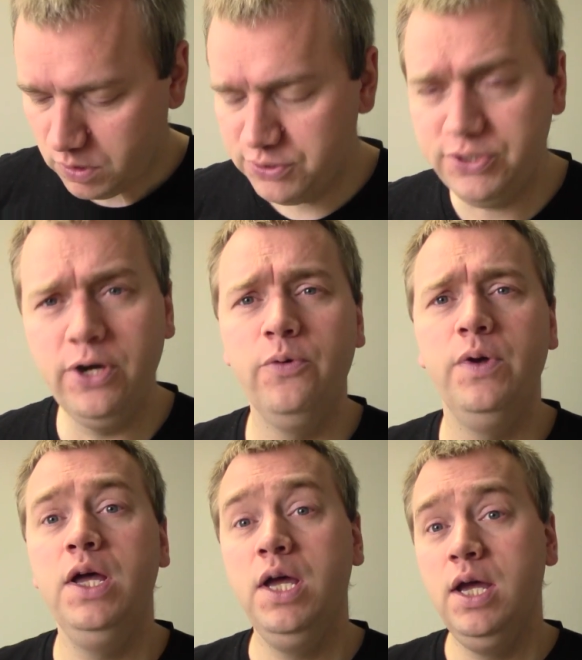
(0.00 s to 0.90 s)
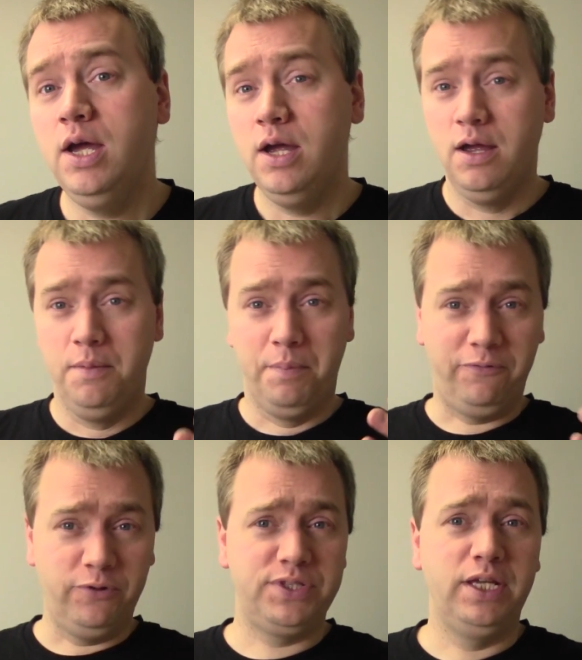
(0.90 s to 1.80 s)
So my
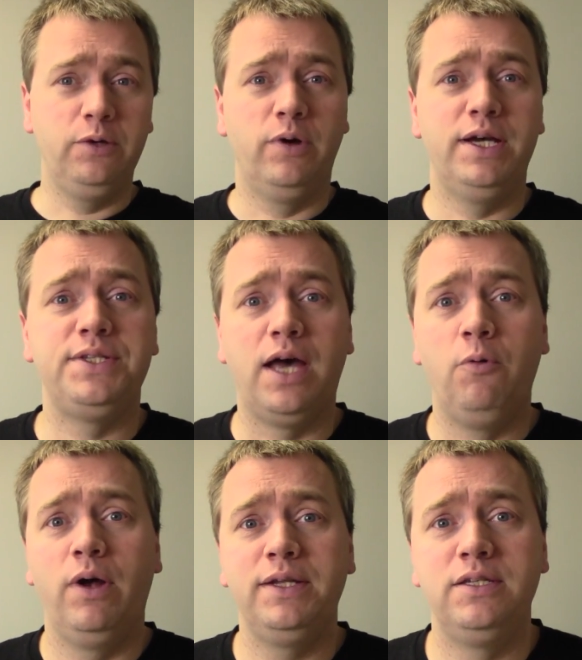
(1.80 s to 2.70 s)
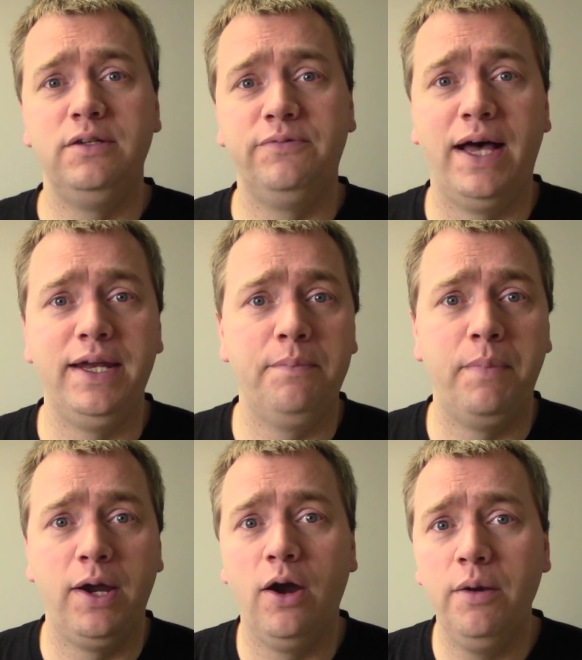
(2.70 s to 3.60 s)
first thing was I wanted to divide up
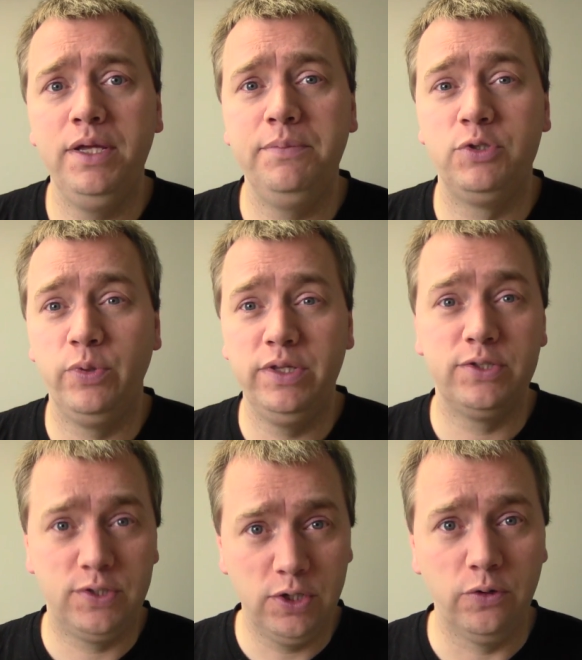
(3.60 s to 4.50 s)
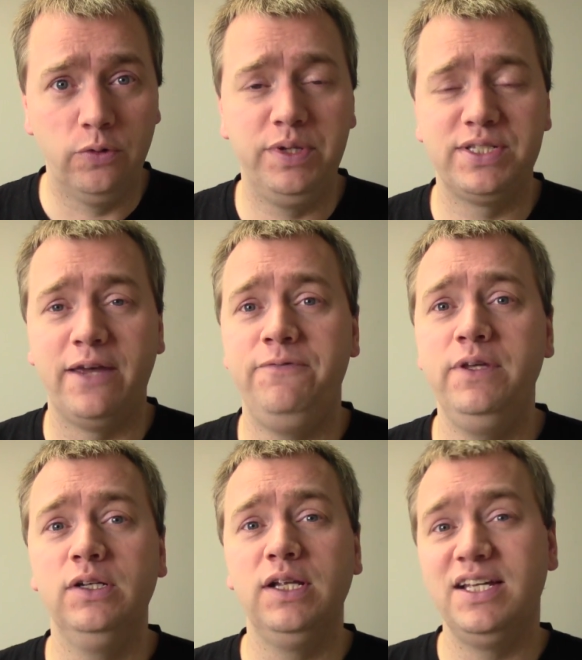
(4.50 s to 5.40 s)
my army between the 2 because I
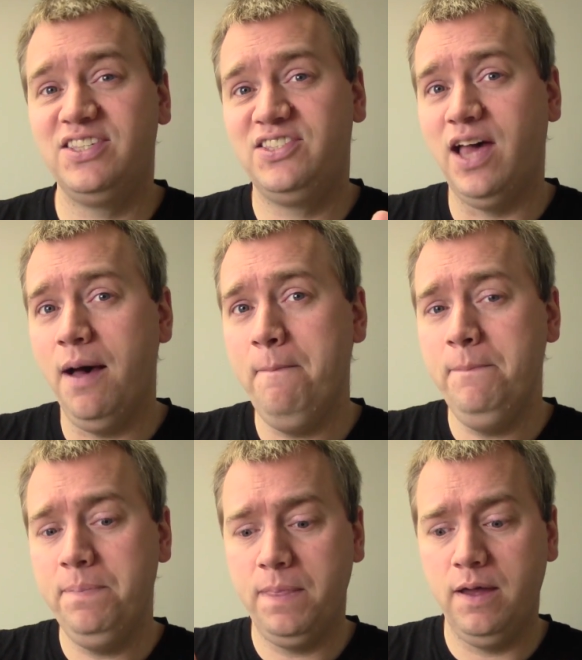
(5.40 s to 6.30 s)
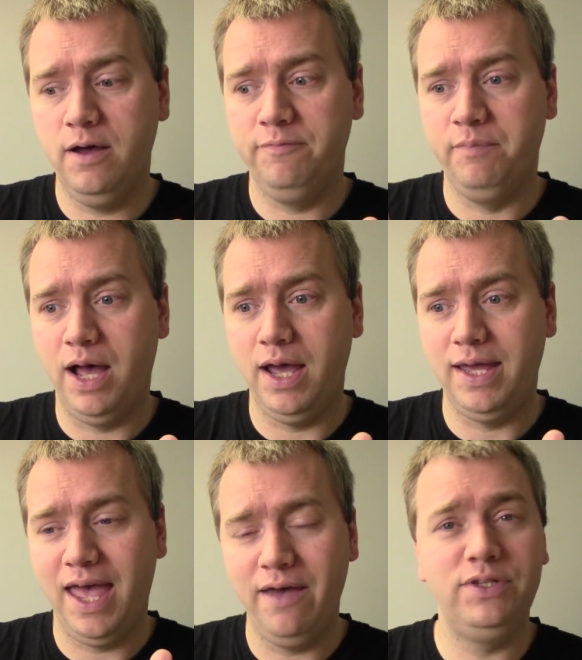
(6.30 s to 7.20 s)
feel some of my
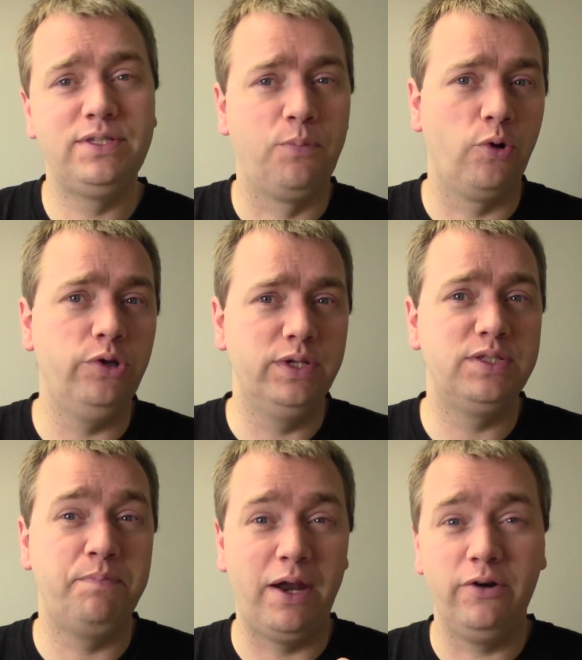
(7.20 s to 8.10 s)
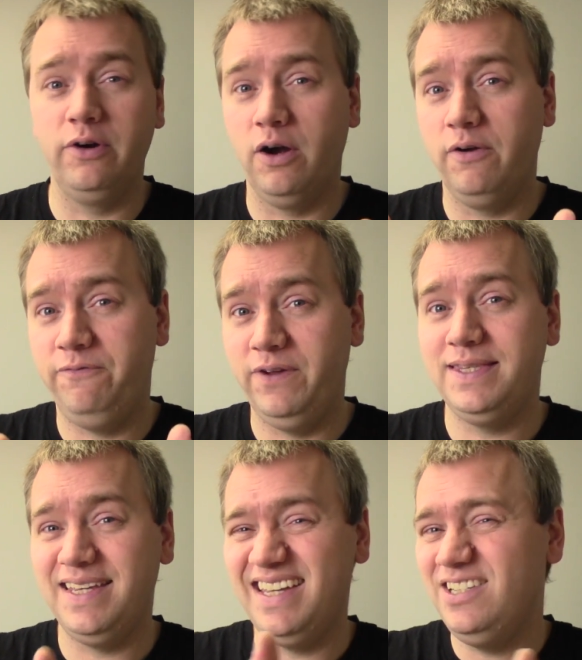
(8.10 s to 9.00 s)
heavy support units better
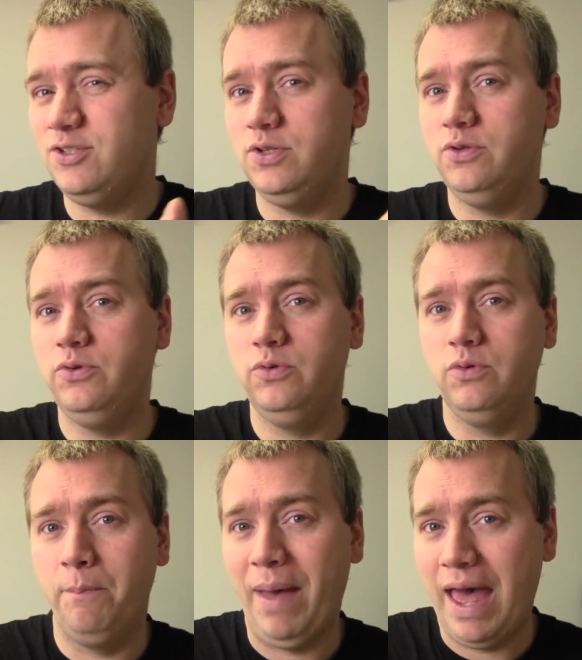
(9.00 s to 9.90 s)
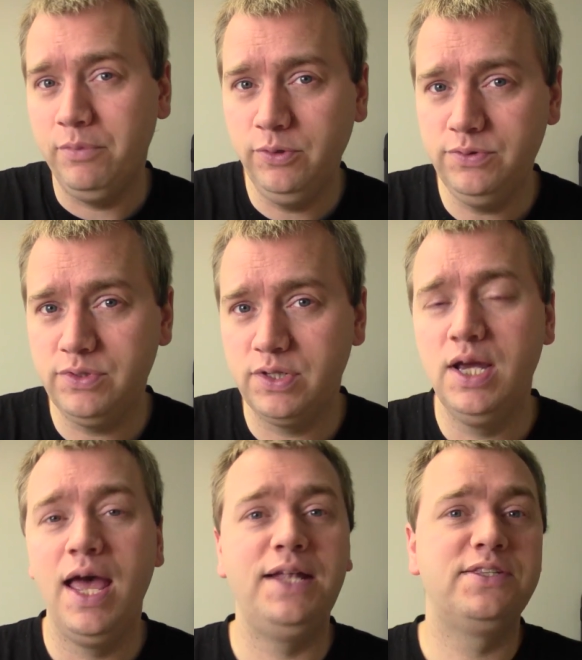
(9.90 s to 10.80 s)
fit into Bad Moons,
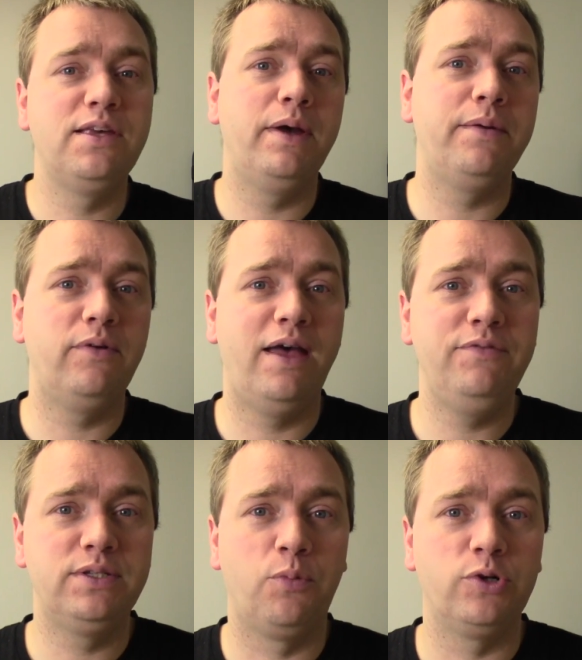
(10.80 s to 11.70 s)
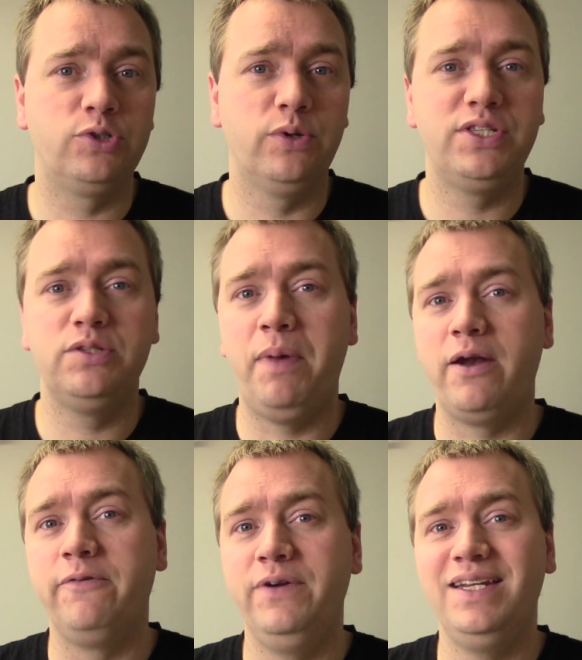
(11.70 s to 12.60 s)
and some of my heavy support choices
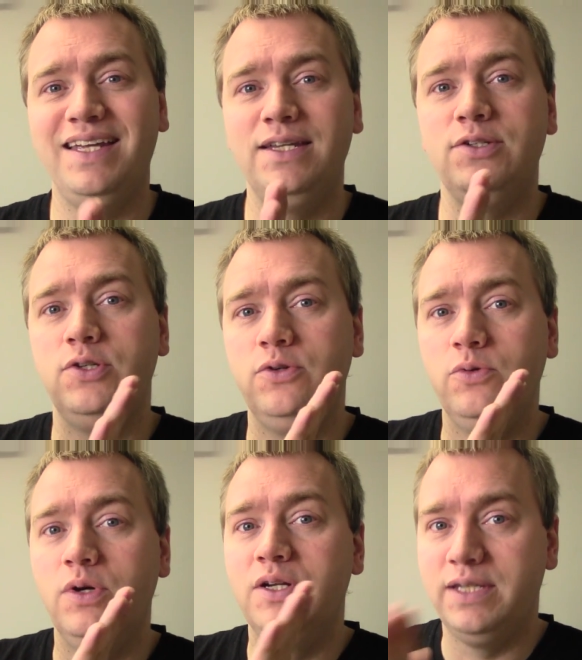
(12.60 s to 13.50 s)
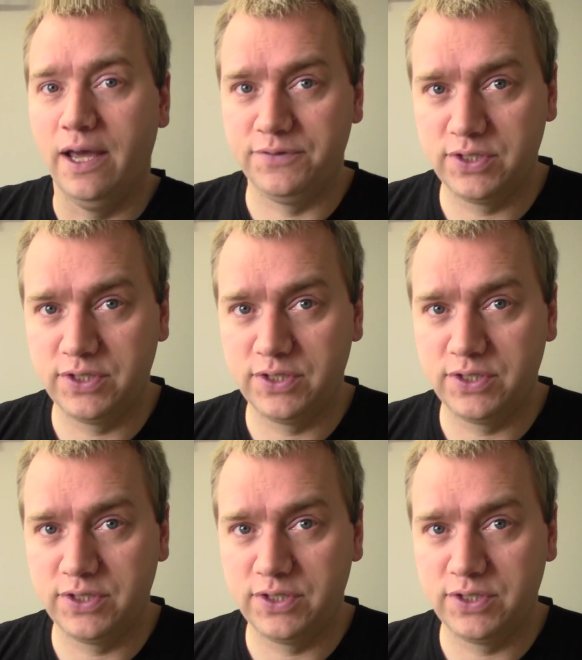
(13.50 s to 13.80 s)
better fit into Deaf